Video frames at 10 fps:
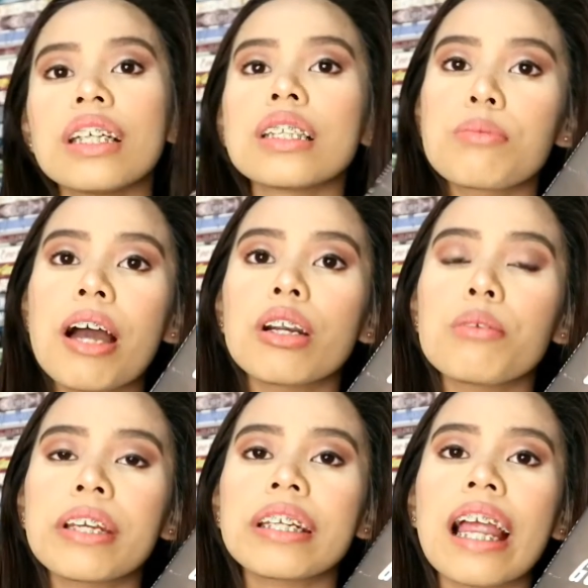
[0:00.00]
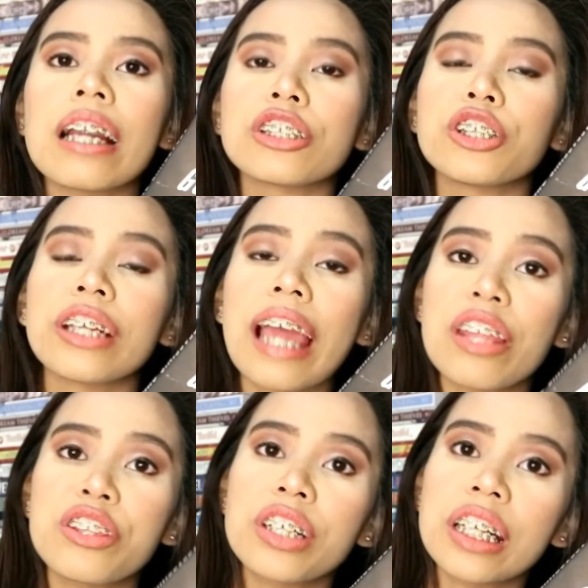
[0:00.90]
is about our main character,
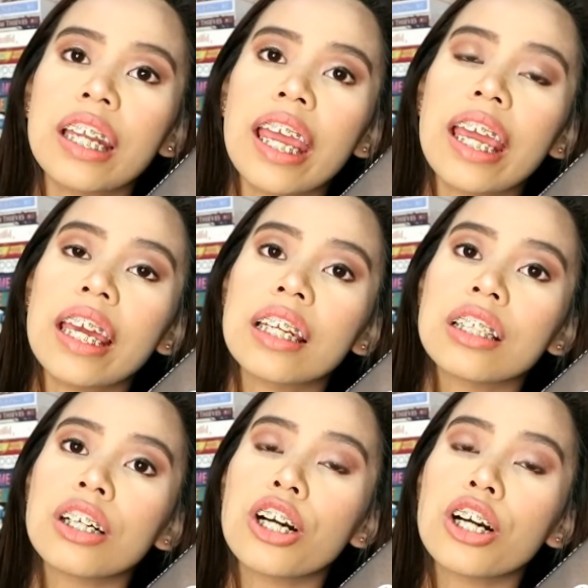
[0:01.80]
Catherine, and her